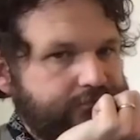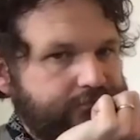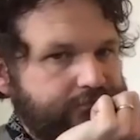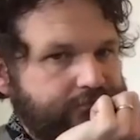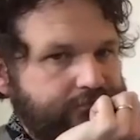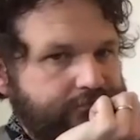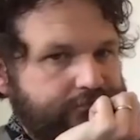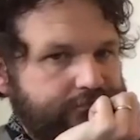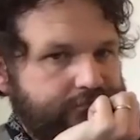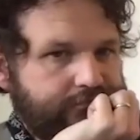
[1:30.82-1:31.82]

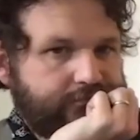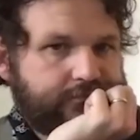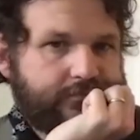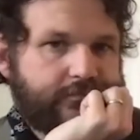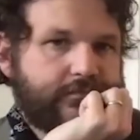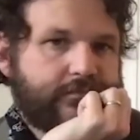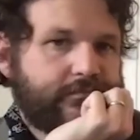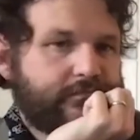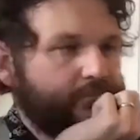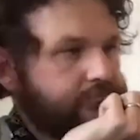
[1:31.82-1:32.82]

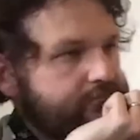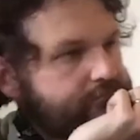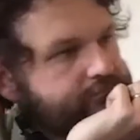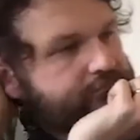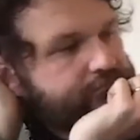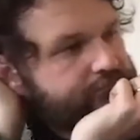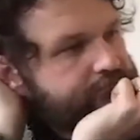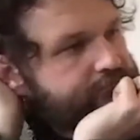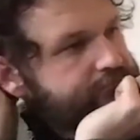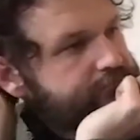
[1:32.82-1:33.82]

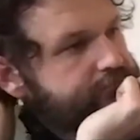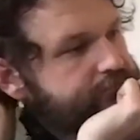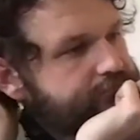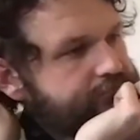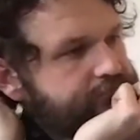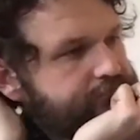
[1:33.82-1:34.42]
This person isn't speaking.